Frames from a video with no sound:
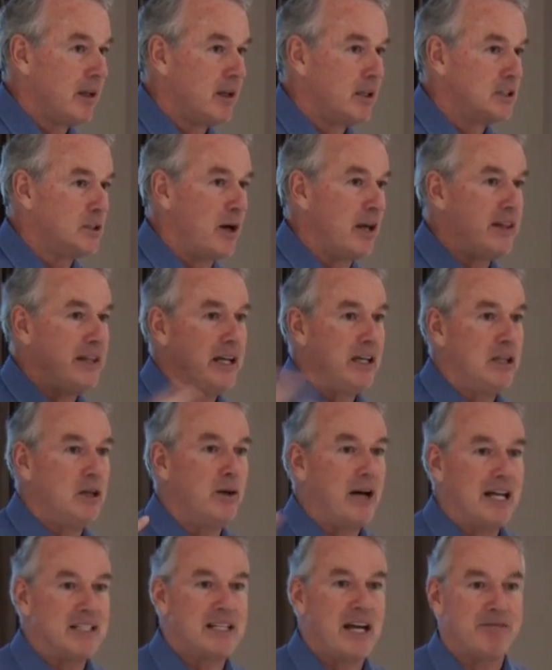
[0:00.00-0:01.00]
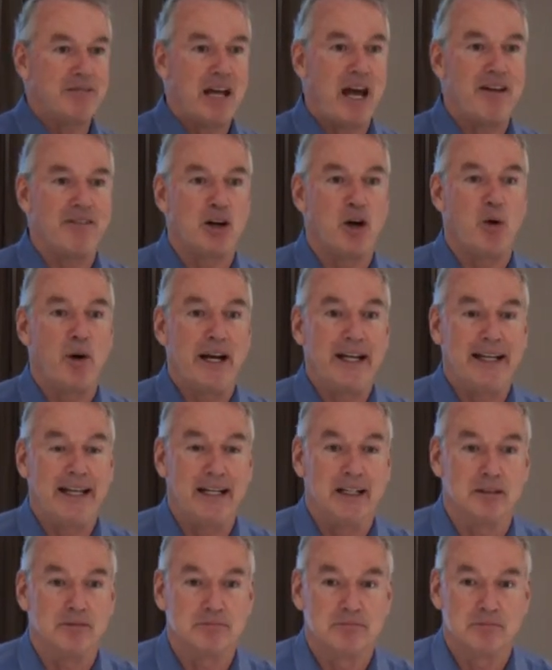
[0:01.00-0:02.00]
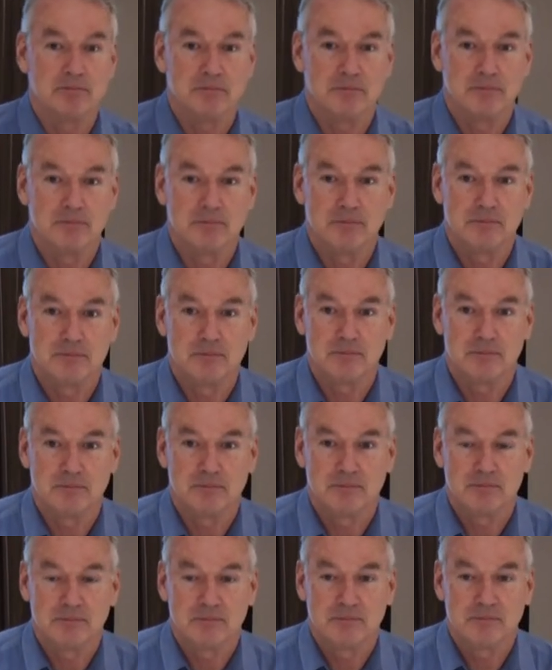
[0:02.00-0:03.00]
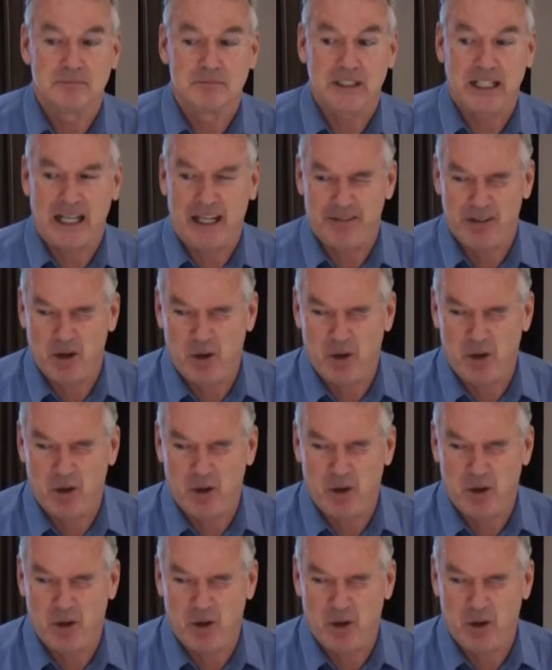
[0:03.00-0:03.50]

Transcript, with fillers: So I think you guys have to have coin here. Have